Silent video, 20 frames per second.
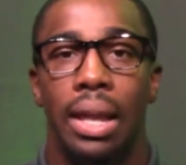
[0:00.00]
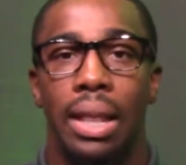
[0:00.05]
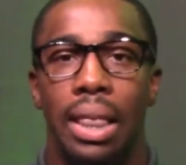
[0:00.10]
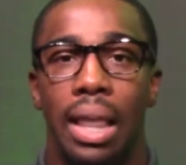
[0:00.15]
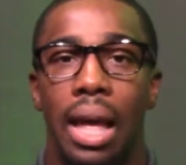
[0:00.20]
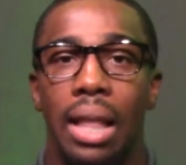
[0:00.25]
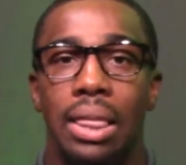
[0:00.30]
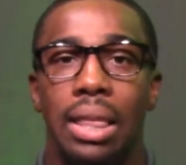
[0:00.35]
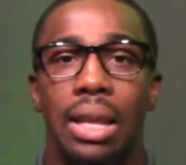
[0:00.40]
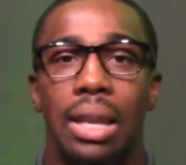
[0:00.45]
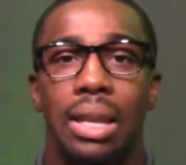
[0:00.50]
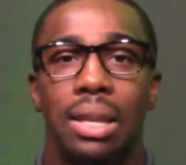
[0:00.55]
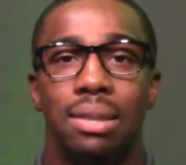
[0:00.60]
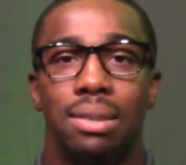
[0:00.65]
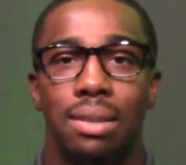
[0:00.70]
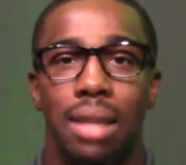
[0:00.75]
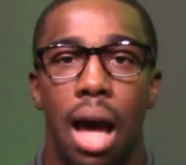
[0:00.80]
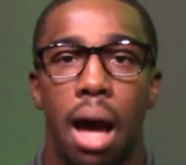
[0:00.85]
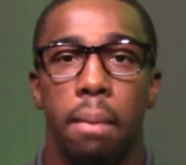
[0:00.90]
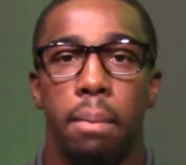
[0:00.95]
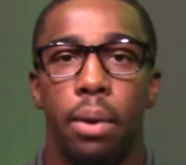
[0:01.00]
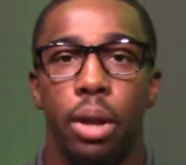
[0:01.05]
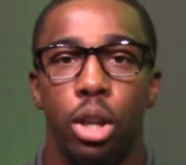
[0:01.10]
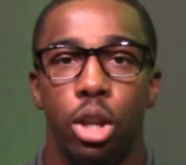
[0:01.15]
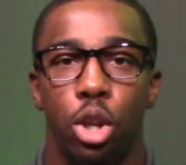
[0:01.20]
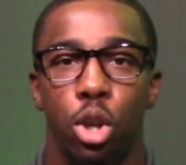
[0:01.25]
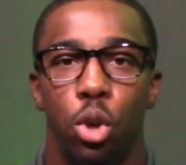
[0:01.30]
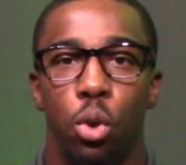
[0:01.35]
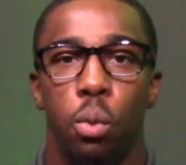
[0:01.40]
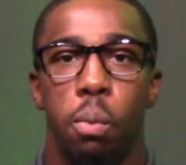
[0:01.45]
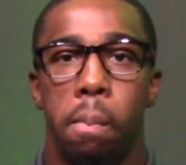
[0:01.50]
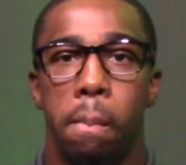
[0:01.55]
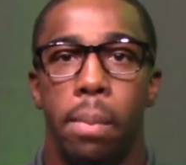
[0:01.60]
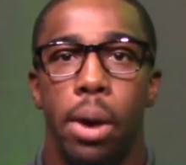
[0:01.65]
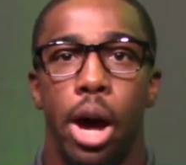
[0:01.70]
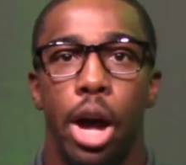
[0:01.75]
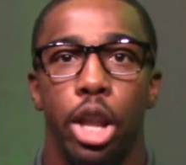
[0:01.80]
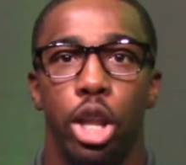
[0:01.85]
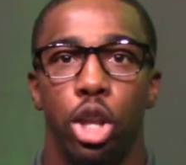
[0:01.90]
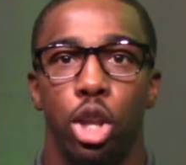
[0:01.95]
Nothing is stopping you
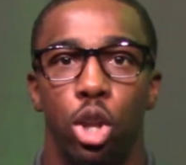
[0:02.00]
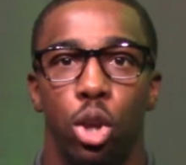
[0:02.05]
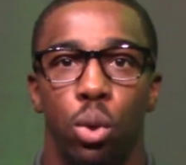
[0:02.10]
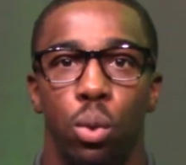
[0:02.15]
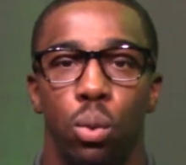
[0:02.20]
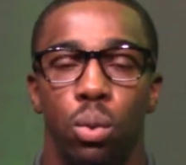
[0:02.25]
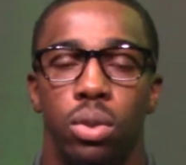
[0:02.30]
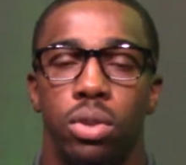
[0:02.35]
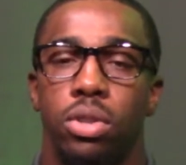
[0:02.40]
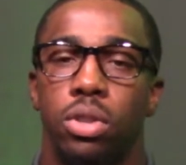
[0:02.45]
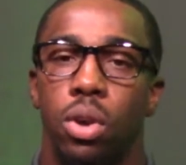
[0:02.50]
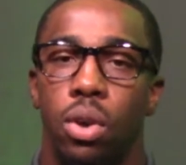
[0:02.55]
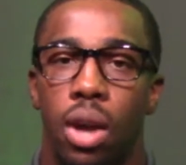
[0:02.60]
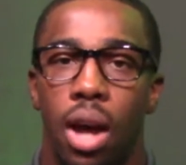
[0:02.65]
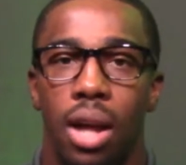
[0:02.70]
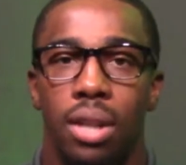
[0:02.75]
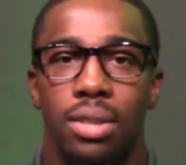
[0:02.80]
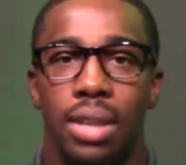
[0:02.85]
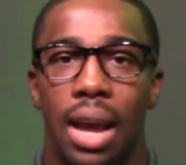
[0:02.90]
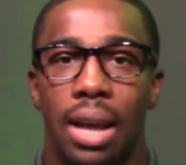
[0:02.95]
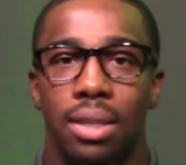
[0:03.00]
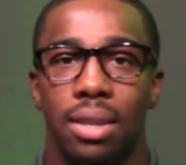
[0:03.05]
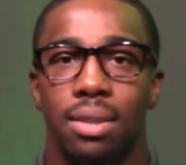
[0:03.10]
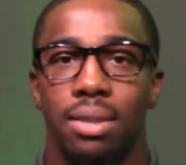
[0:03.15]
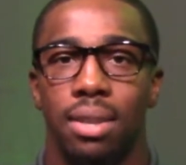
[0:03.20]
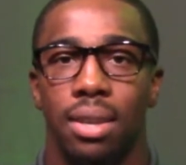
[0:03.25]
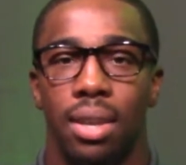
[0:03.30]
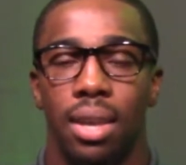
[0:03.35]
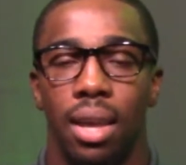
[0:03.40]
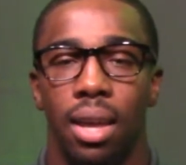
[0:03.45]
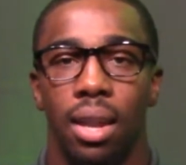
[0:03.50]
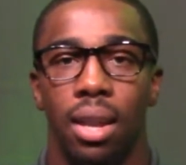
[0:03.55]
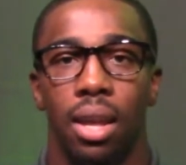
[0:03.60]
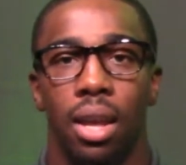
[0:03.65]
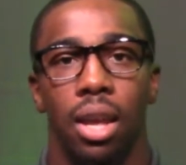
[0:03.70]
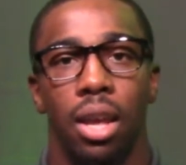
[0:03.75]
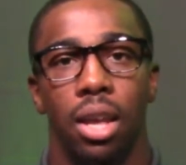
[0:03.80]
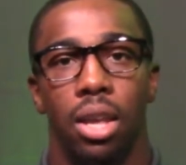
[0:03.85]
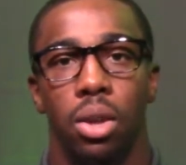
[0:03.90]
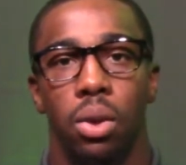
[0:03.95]
but you. So contact us. Again,
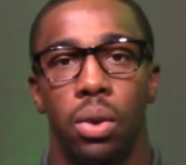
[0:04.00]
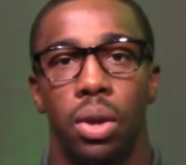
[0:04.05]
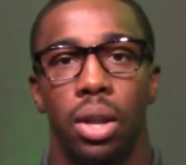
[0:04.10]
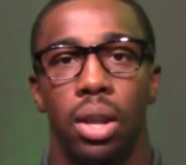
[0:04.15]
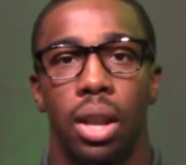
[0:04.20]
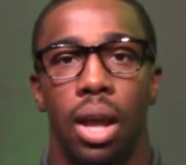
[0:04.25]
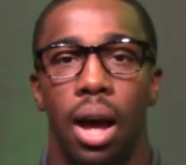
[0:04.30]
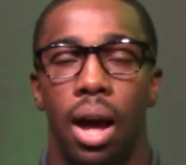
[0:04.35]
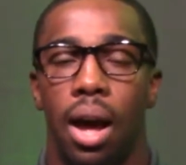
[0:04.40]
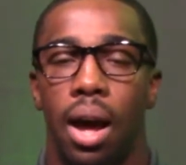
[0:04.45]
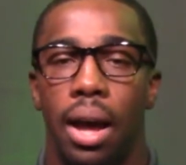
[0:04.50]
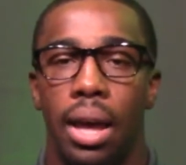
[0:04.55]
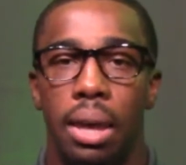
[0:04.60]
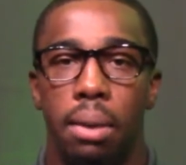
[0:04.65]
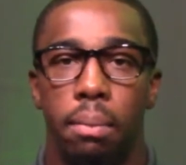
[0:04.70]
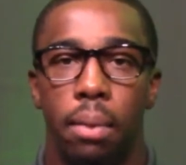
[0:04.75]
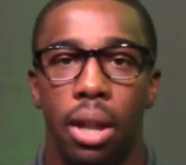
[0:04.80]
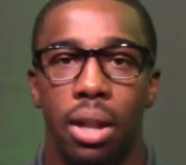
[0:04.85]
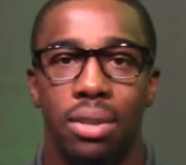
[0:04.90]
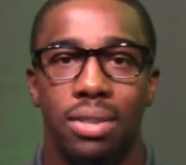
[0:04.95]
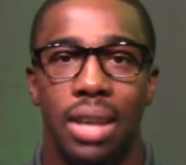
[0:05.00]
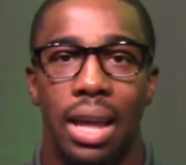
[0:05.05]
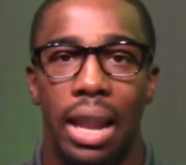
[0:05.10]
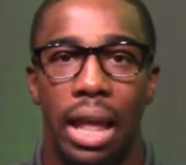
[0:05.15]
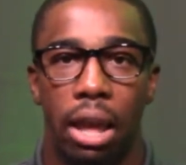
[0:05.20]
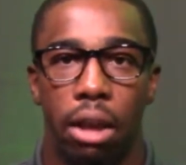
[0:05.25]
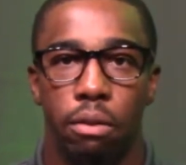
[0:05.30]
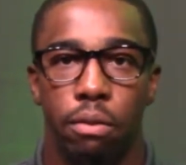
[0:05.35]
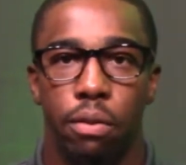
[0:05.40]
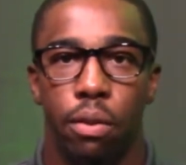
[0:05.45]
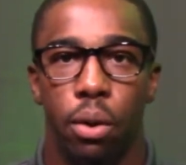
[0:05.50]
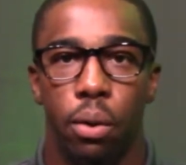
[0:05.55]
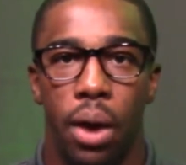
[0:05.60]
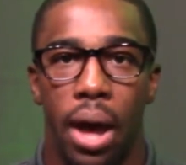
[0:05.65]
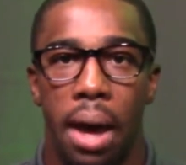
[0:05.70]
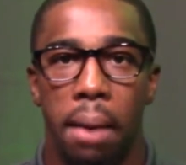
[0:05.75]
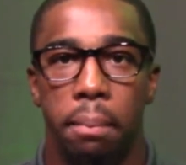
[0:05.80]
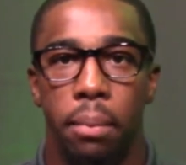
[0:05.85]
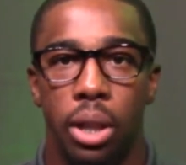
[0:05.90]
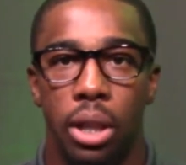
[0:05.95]
you can email us at
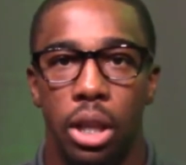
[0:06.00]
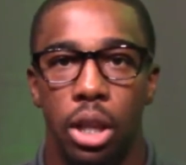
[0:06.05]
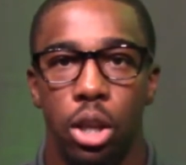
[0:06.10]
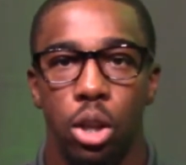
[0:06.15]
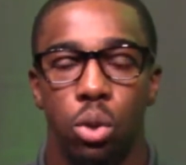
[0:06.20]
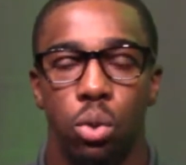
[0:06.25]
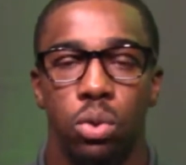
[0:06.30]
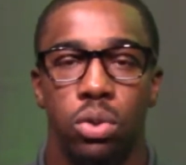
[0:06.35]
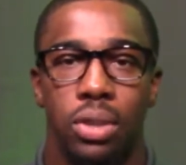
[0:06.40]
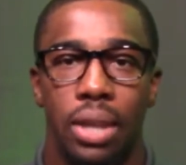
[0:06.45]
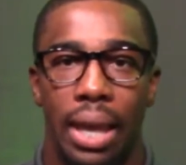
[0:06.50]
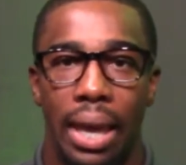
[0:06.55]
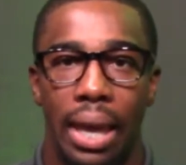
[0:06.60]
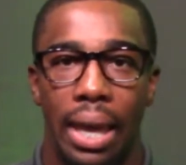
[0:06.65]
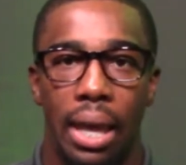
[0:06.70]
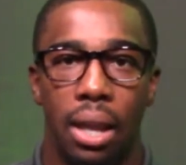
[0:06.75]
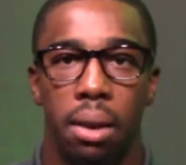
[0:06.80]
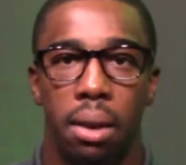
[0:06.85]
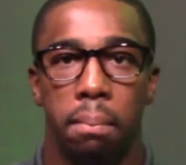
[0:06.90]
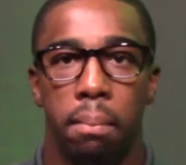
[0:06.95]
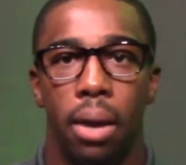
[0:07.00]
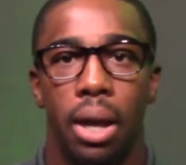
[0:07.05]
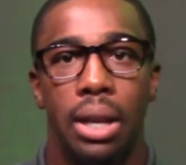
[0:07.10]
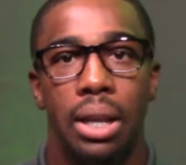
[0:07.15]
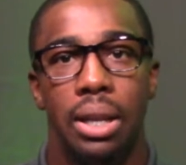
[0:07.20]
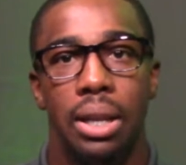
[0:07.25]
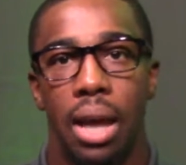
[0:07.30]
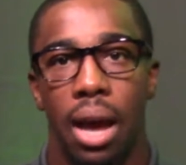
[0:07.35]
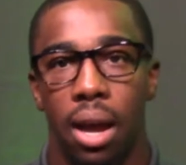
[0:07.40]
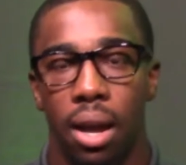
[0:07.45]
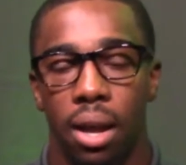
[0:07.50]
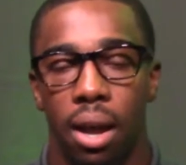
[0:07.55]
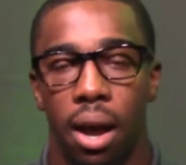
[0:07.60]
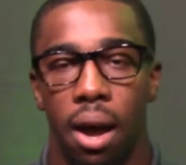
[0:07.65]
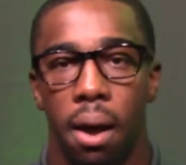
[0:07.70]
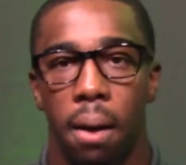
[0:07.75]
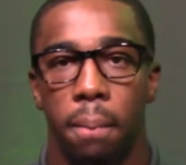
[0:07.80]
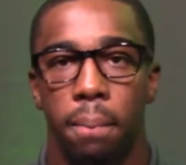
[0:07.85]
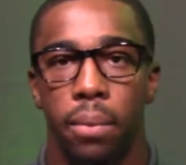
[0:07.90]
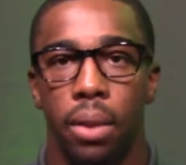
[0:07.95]

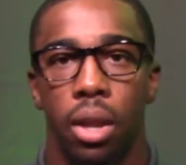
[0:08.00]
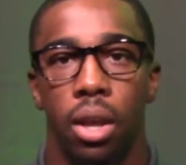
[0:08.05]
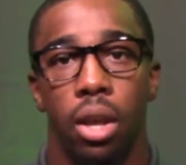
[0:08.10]
info@millennialsinmoney.com.